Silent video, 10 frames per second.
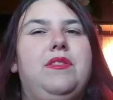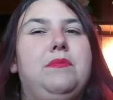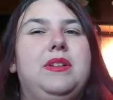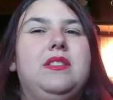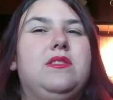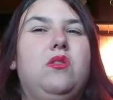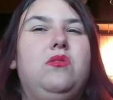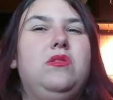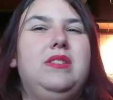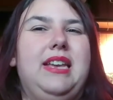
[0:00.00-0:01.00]
months
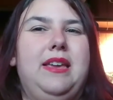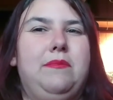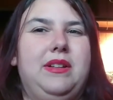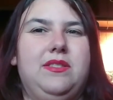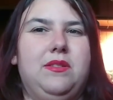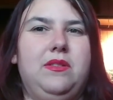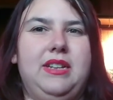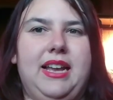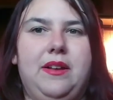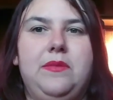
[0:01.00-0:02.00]
old, 8 months old
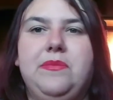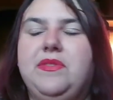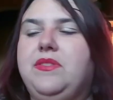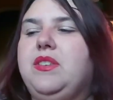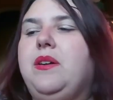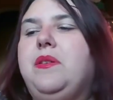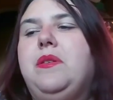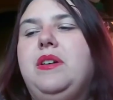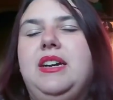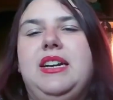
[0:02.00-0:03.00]
now, so
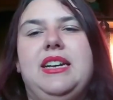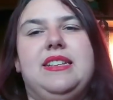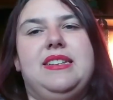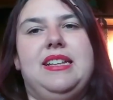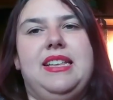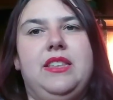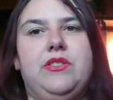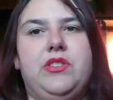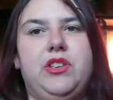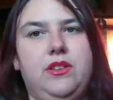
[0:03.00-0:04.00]
it's not like
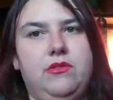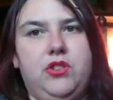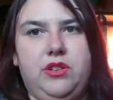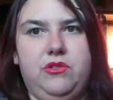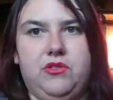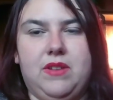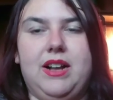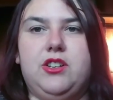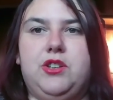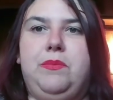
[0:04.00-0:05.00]
there's a huge
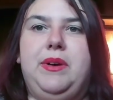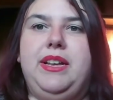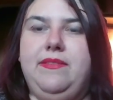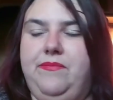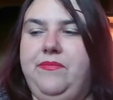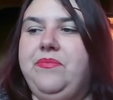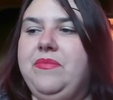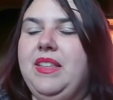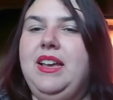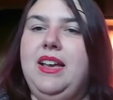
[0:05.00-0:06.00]
rush, but
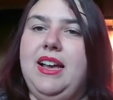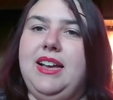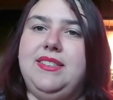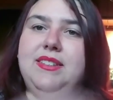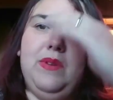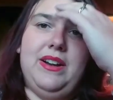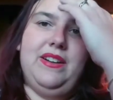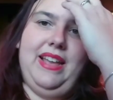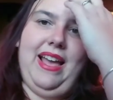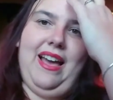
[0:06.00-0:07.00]
I still want her
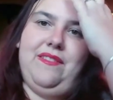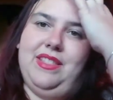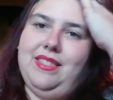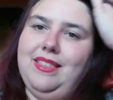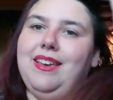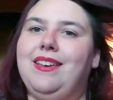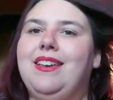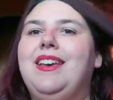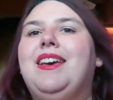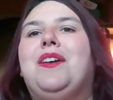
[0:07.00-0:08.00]
to have it
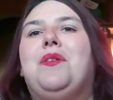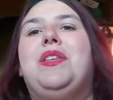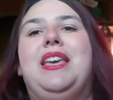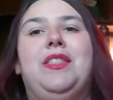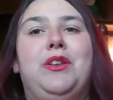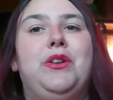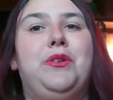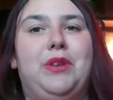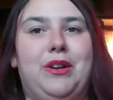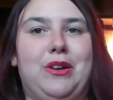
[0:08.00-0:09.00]
in the new
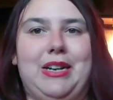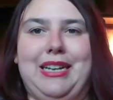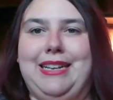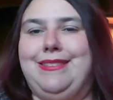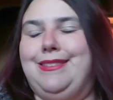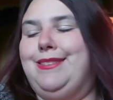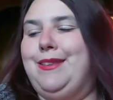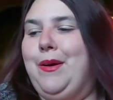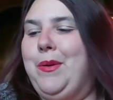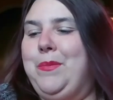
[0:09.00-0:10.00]
year at least.
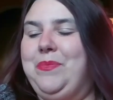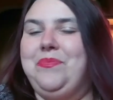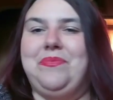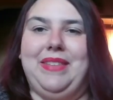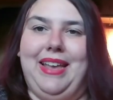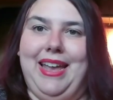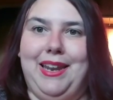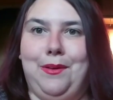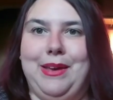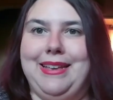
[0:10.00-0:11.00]
So
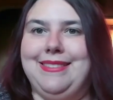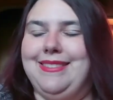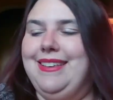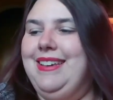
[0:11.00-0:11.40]
anyways,